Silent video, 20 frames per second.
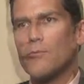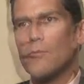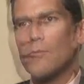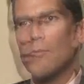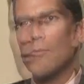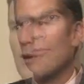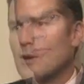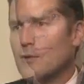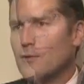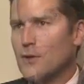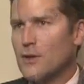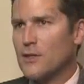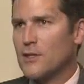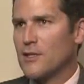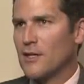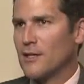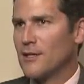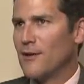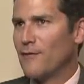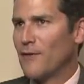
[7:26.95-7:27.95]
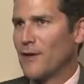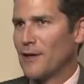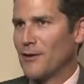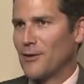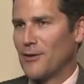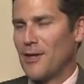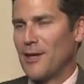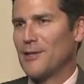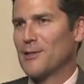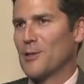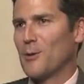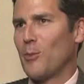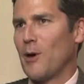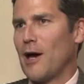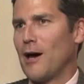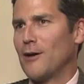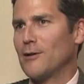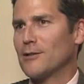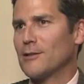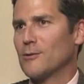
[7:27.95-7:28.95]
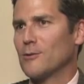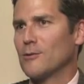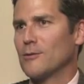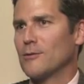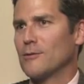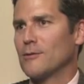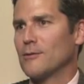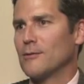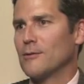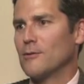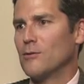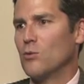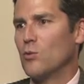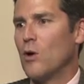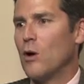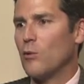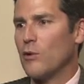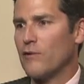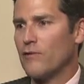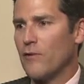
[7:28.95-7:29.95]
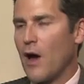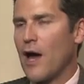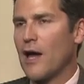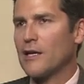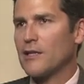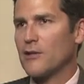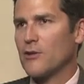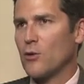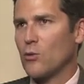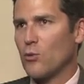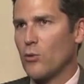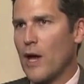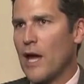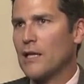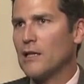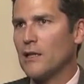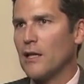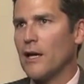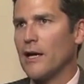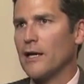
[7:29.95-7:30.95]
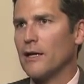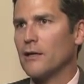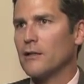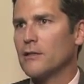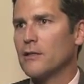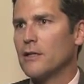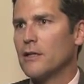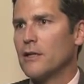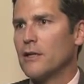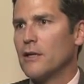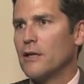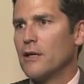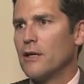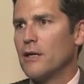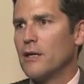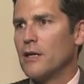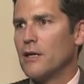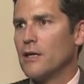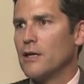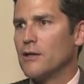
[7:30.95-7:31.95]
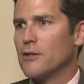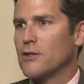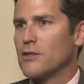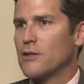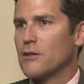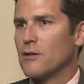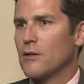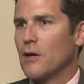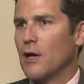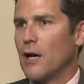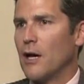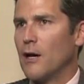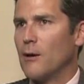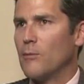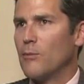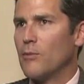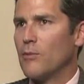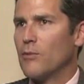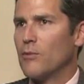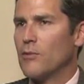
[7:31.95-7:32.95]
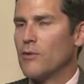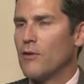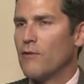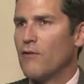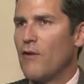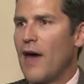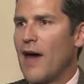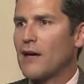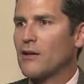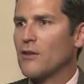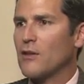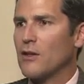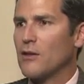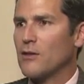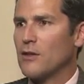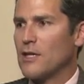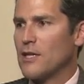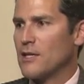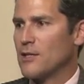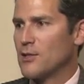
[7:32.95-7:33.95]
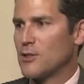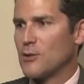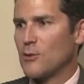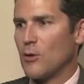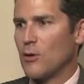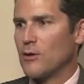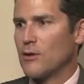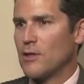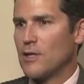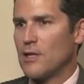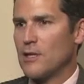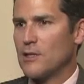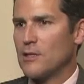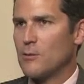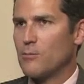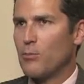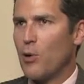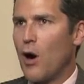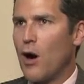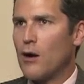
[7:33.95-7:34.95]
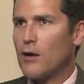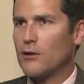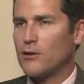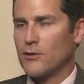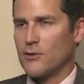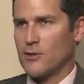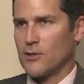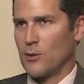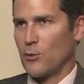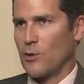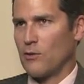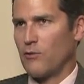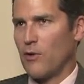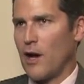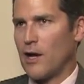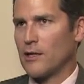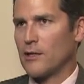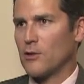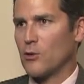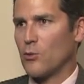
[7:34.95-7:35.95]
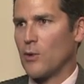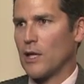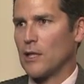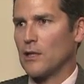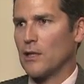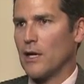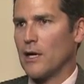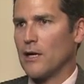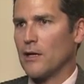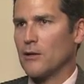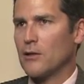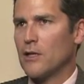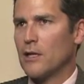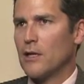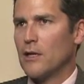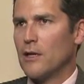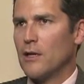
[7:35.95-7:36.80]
one of the significant things about what we find in the red layer is the fact that these particles that we find in the red layer